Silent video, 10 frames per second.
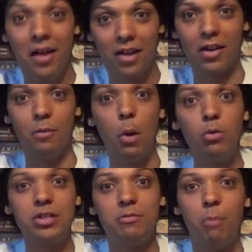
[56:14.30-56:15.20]
it's like the
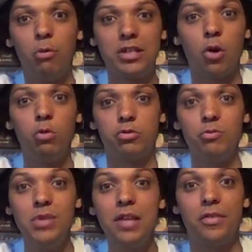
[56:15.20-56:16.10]
multi
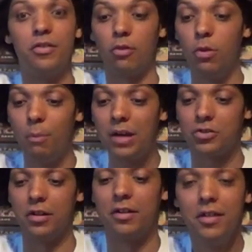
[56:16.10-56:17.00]
multicultural lizards on the
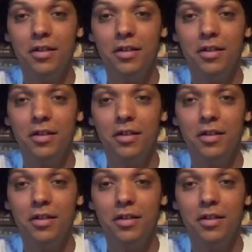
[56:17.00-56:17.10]
mission.